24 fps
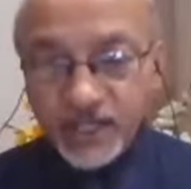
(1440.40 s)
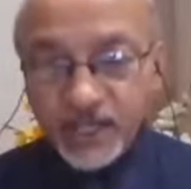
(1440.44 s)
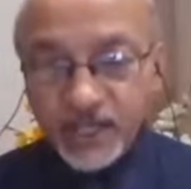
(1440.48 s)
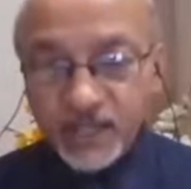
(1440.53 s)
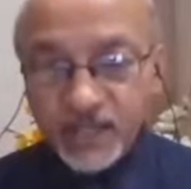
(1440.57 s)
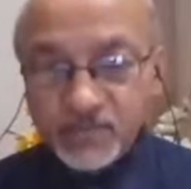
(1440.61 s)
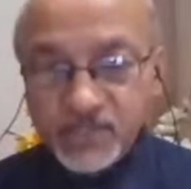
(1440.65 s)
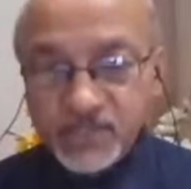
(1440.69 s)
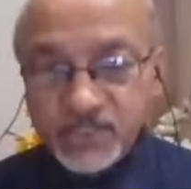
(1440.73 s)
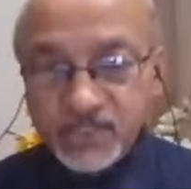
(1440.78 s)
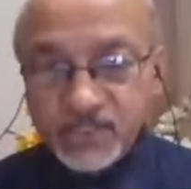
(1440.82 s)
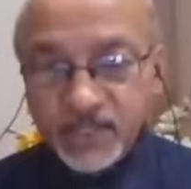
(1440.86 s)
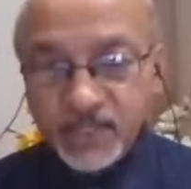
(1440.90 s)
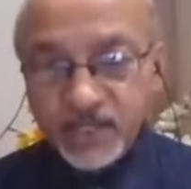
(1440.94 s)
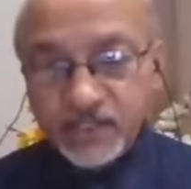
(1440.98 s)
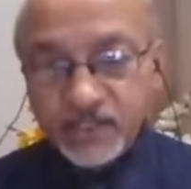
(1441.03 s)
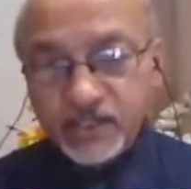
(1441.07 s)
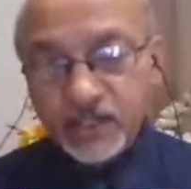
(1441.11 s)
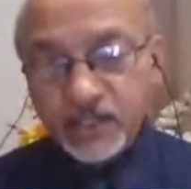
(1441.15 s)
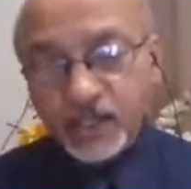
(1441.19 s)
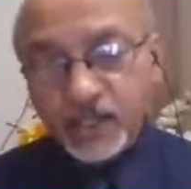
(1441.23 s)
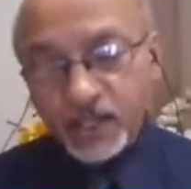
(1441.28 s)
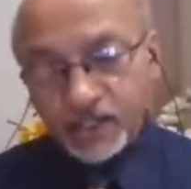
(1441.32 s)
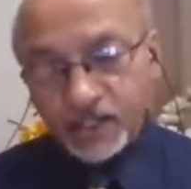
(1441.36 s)
aim is that
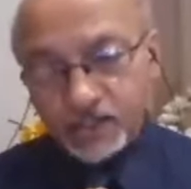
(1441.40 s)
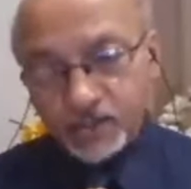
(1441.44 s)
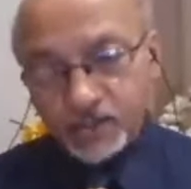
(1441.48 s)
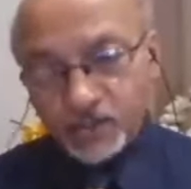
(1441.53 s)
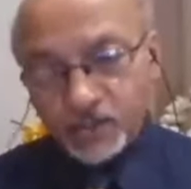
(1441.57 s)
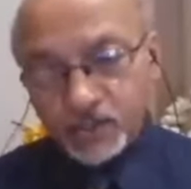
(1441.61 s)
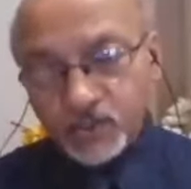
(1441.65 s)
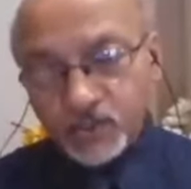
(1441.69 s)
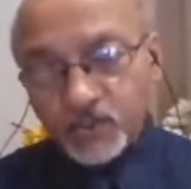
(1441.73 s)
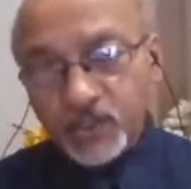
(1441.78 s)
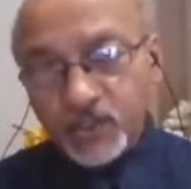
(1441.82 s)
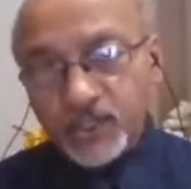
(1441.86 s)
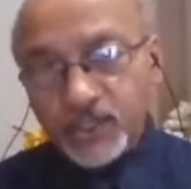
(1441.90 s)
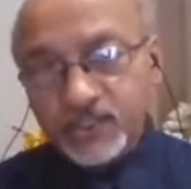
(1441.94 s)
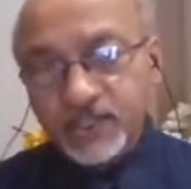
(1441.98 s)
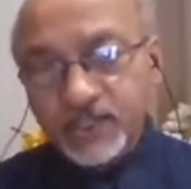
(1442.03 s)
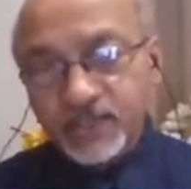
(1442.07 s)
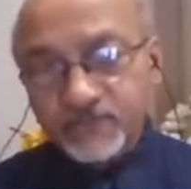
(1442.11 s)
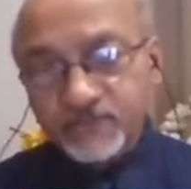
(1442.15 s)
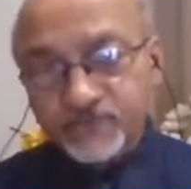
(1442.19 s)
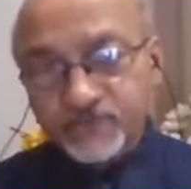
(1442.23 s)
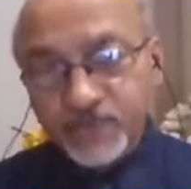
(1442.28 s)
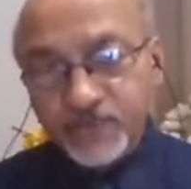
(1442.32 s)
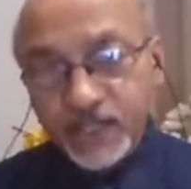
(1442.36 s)
not only the
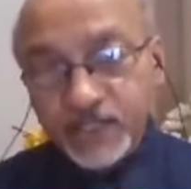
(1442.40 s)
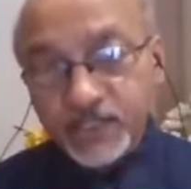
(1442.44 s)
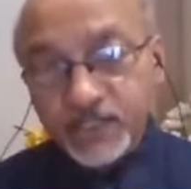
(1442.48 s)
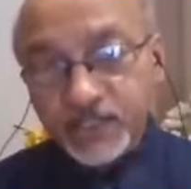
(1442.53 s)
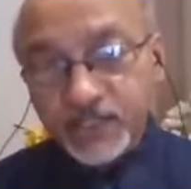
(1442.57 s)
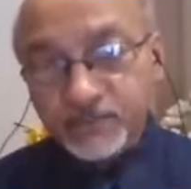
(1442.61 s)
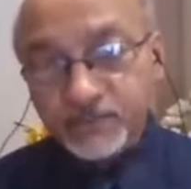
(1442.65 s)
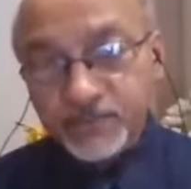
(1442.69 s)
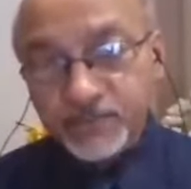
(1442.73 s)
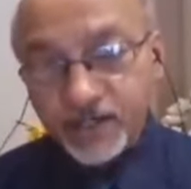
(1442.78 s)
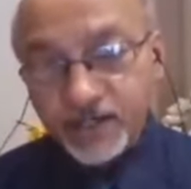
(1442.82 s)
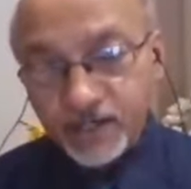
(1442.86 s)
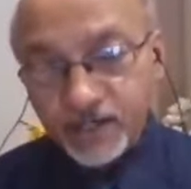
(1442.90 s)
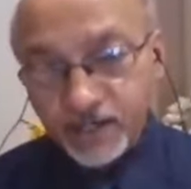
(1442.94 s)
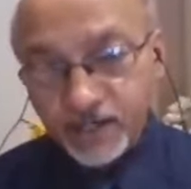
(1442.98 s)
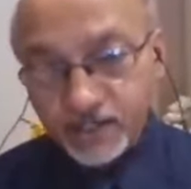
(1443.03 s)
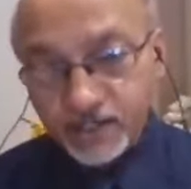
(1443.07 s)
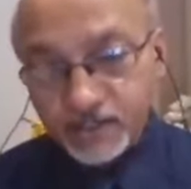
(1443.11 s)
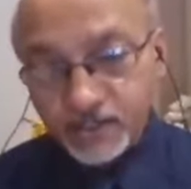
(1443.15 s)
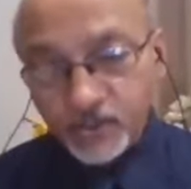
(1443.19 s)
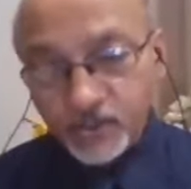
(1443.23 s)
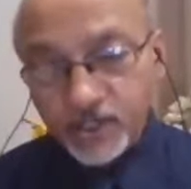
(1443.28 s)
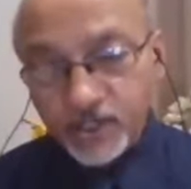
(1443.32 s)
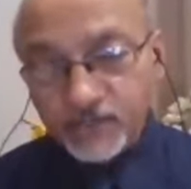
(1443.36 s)
effective drug
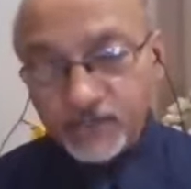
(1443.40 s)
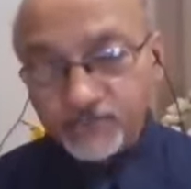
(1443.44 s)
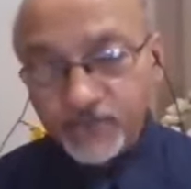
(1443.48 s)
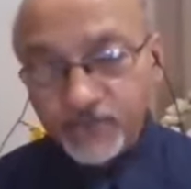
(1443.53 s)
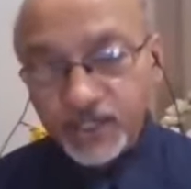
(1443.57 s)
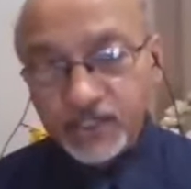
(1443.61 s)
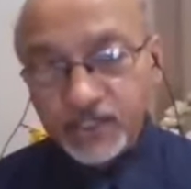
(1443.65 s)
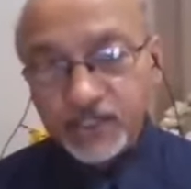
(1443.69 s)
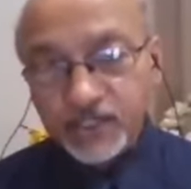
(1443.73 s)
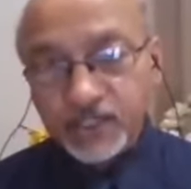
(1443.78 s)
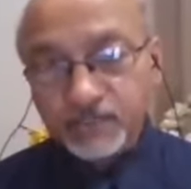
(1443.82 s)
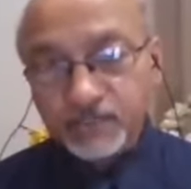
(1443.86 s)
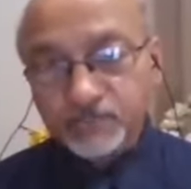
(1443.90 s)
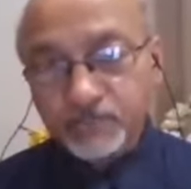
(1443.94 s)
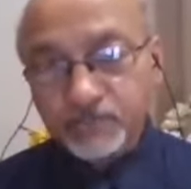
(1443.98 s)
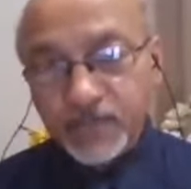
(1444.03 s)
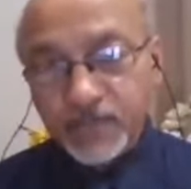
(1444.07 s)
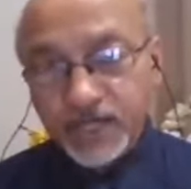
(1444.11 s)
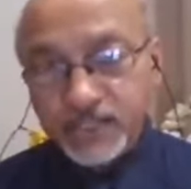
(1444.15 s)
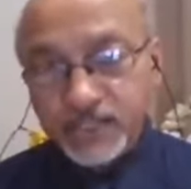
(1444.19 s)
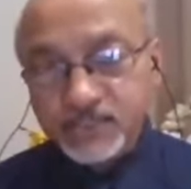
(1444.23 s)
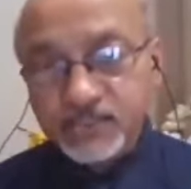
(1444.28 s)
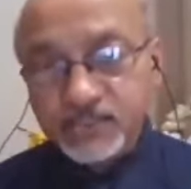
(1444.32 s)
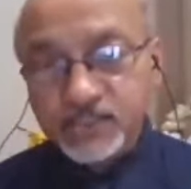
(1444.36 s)
or effective
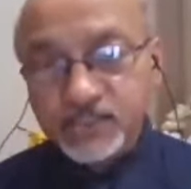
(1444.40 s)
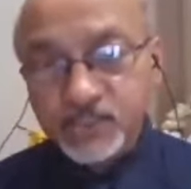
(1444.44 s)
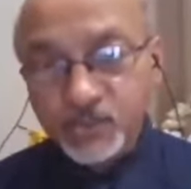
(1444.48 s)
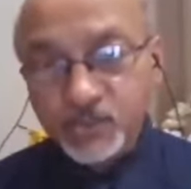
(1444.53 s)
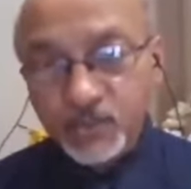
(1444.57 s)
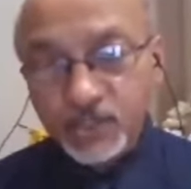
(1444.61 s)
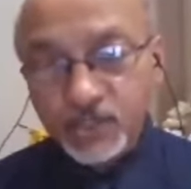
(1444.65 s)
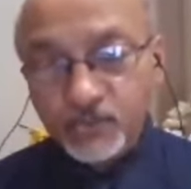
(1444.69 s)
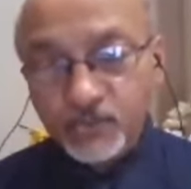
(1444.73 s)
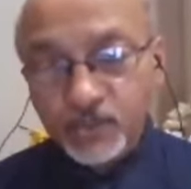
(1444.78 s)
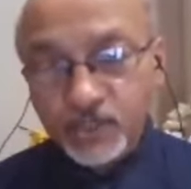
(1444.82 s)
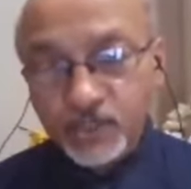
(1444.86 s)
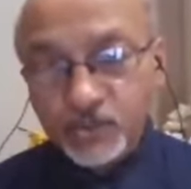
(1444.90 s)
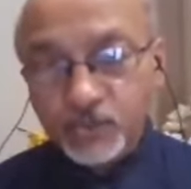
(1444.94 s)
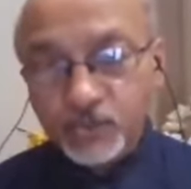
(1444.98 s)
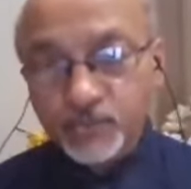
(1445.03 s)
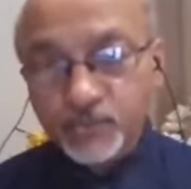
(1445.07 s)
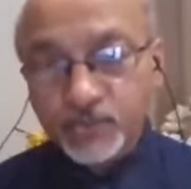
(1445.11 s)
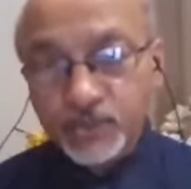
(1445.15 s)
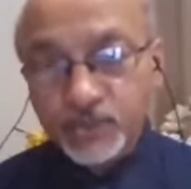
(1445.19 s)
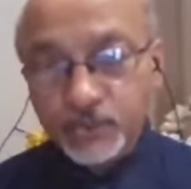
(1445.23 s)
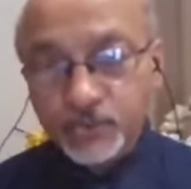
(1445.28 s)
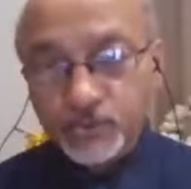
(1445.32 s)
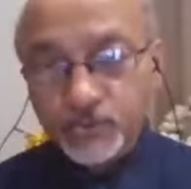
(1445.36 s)
medicines you are going to
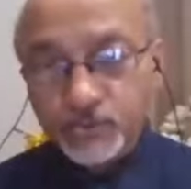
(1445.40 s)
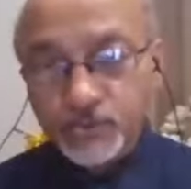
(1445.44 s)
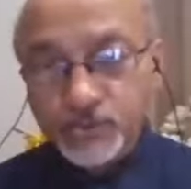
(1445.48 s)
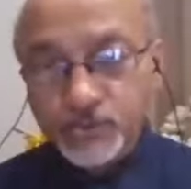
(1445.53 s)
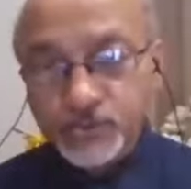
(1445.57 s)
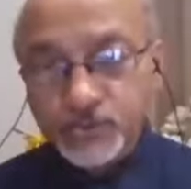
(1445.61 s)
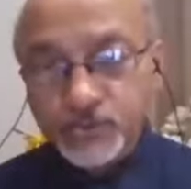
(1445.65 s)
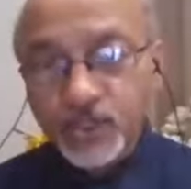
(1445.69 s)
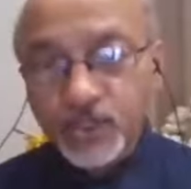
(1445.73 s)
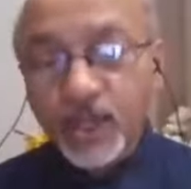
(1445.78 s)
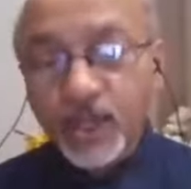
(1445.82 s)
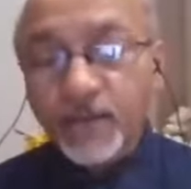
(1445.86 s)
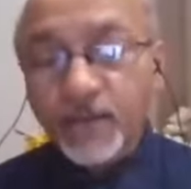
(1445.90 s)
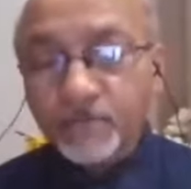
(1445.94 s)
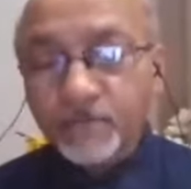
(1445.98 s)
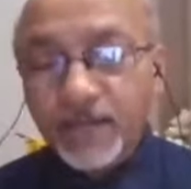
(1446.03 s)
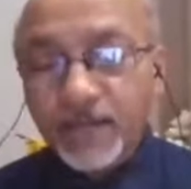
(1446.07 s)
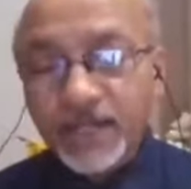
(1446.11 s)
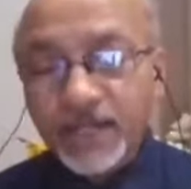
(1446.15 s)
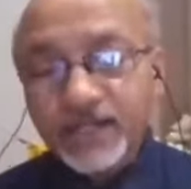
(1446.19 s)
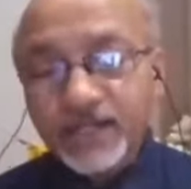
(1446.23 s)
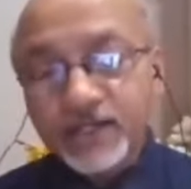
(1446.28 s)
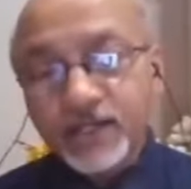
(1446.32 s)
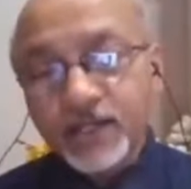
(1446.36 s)
produce,
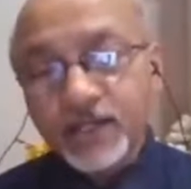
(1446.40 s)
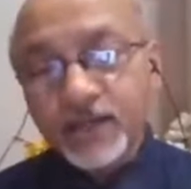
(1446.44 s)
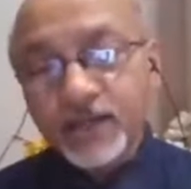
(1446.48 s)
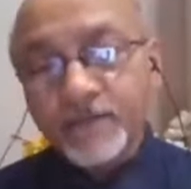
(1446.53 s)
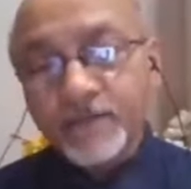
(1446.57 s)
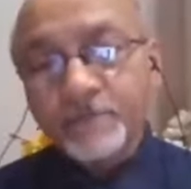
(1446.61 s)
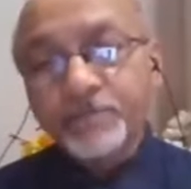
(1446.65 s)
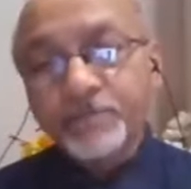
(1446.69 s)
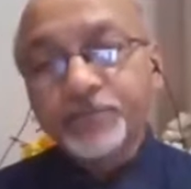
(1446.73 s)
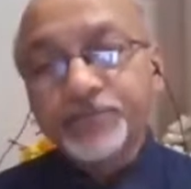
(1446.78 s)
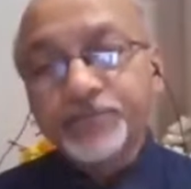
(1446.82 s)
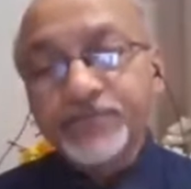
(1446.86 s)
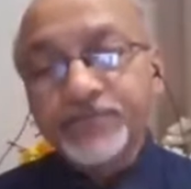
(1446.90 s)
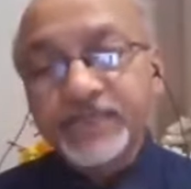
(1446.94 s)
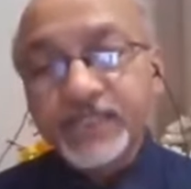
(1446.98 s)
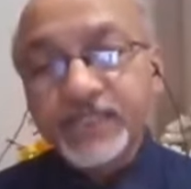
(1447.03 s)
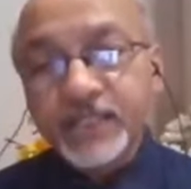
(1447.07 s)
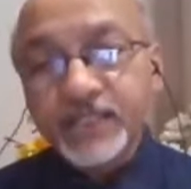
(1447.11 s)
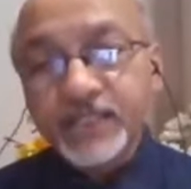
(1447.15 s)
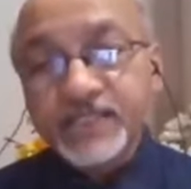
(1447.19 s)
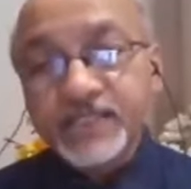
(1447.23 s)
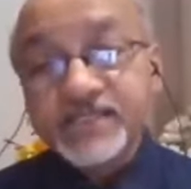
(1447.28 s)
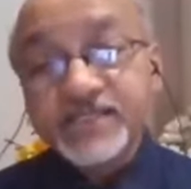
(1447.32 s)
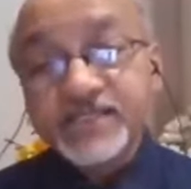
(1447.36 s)
but
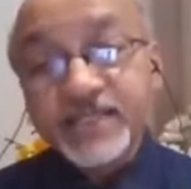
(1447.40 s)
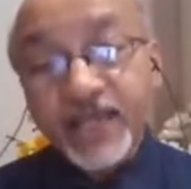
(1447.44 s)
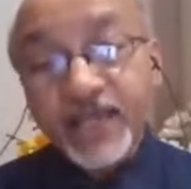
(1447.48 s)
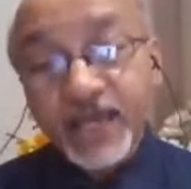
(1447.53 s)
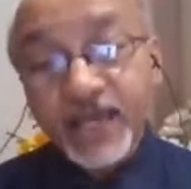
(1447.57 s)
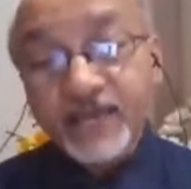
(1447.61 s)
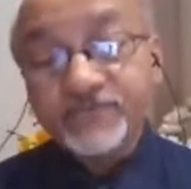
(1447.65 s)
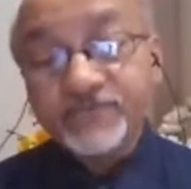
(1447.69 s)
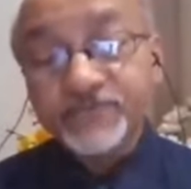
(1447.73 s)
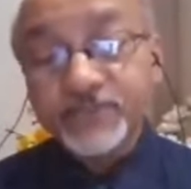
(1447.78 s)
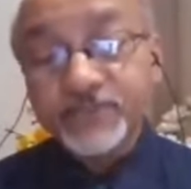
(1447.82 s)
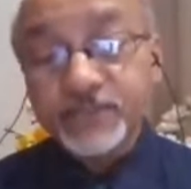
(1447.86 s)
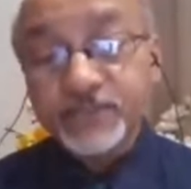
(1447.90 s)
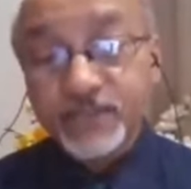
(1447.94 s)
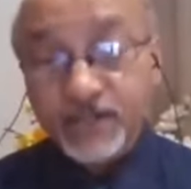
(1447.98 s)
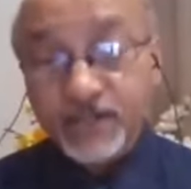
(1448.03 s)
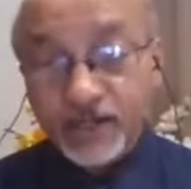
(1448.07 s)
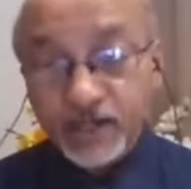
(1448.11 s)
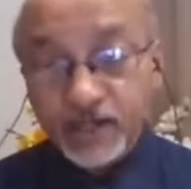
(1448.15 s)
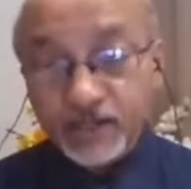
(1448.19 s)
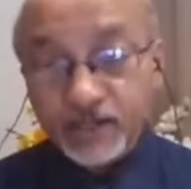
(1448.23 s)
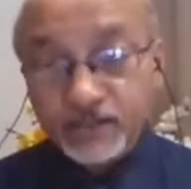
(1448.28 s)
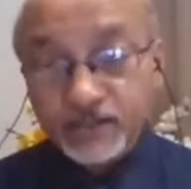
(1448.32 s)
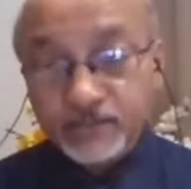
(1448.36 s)
the safe
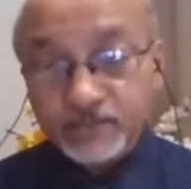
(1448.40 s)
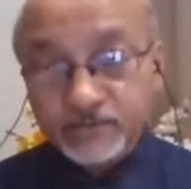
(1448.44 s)
drug,